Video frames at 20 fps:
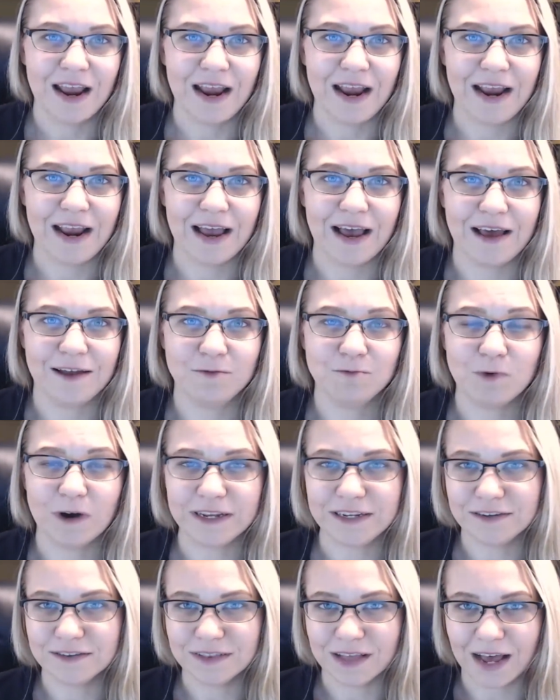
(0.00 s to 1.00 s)
and
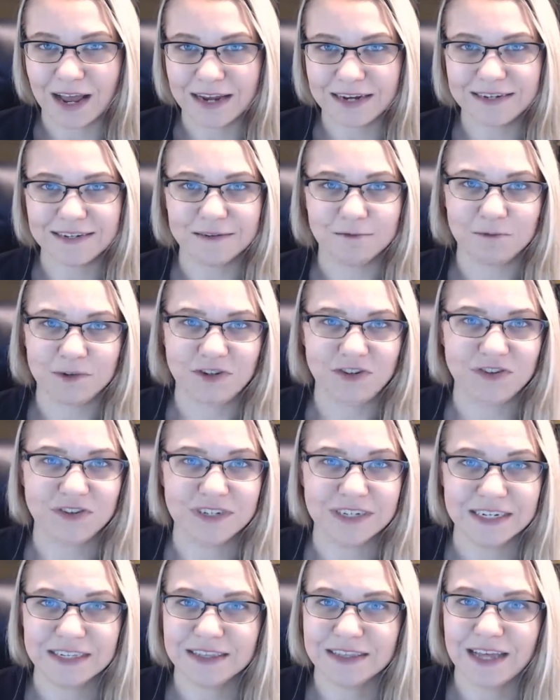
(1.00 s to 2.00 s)
what you liked and what you
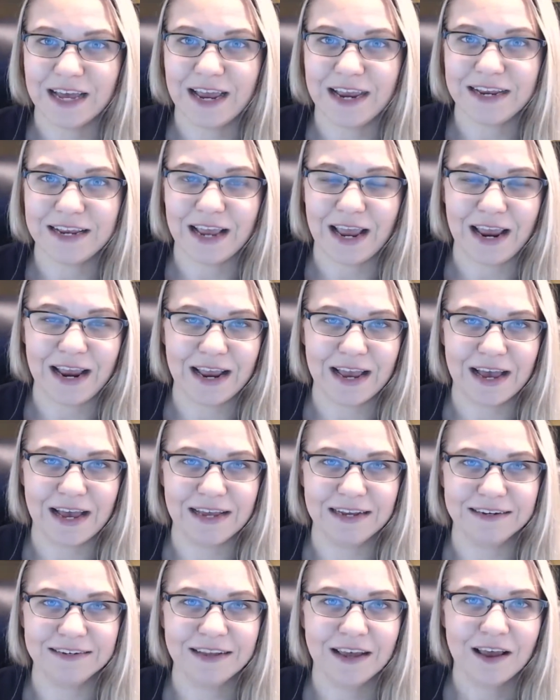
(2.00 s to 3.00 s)
didn't like
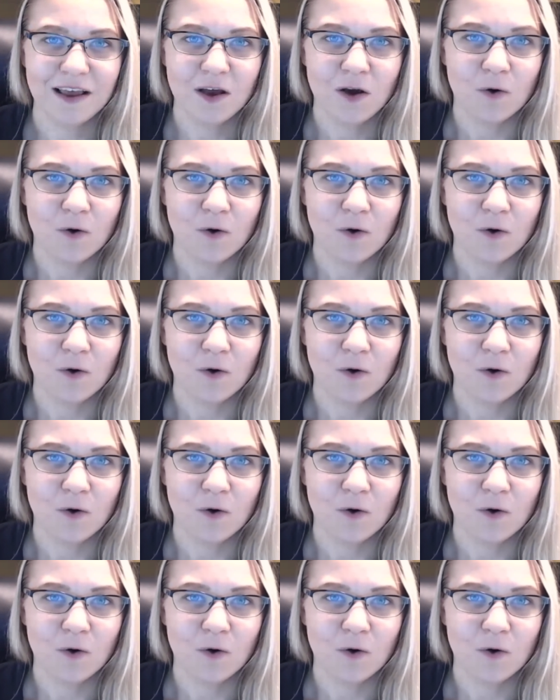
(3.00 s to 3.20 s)
and